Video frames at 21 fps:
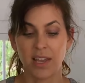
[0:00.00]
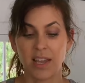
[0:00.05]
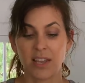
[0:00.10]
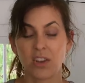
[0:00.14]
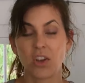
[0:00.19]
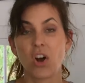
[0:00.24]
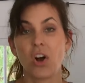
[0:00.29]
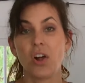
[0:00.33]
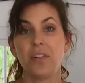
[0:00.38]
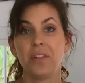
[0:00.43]

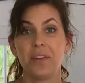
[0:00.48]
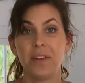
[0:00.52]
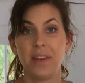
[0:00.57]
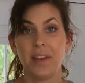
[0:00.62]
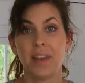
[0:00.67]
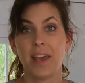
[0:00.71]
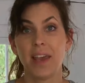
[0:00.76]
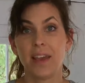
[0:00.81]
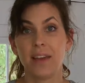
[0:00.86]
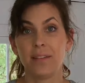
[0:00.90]
and call it a
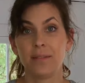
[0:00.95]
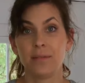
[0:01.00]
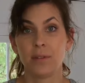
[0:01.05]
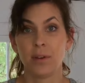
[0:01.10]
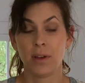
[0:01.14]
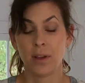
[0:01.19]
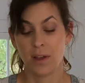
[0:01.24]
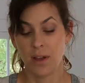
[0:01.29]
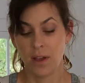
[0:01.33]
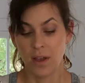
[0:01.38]
day.
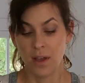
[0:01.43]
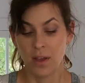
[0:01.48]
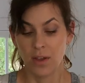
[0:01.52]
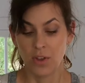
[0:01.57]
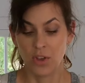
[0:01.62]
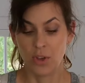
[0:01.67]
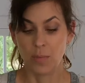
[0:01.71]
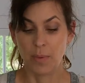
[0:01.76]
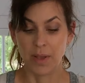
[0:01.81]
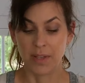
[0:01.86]

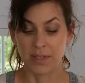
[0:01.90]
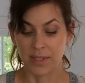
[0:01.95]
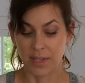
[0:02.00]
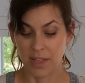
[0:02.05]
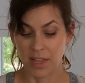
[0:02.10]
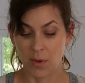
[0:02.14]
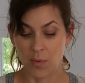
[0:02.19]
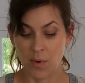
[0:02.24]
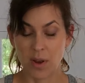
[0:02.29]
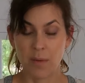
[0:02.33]
You
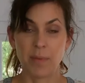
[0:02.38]
basically want